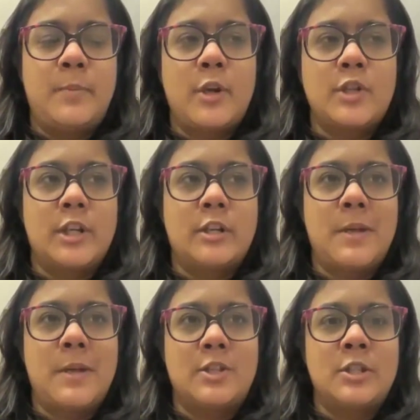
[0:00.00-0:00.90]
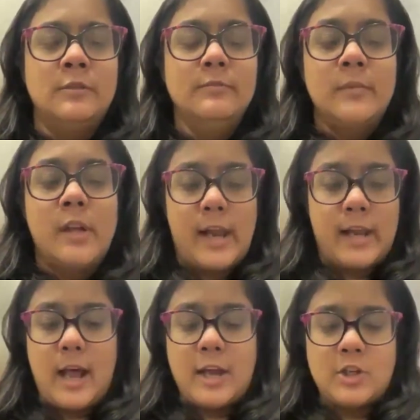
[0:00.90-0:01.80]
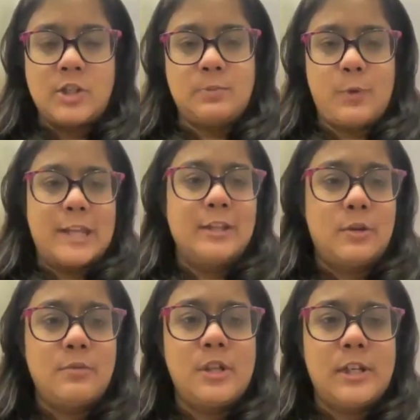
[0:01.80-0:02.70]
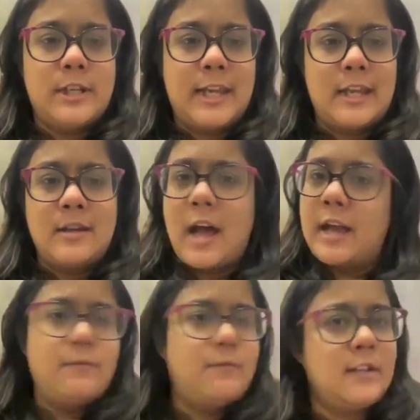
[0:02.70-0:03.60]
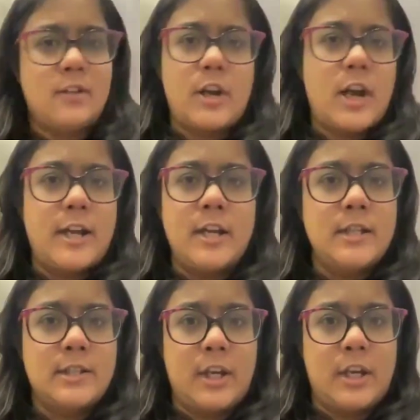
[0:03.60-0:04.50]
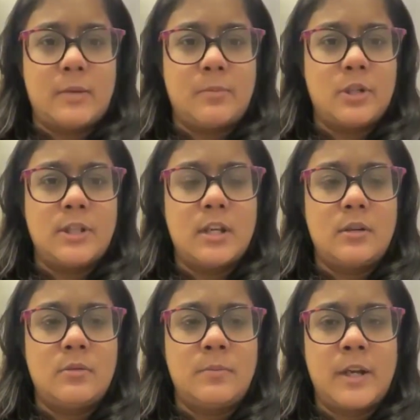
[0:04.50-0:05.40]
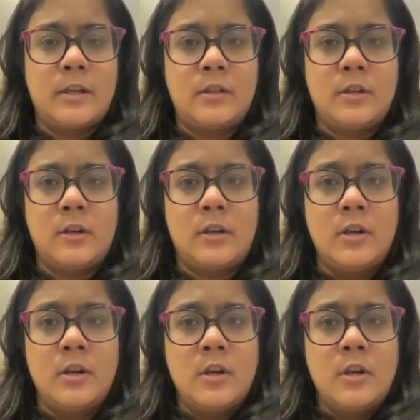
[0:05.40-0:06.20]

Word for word: project page like i just went through the link i we, your idea is great i'm not saying no but uh,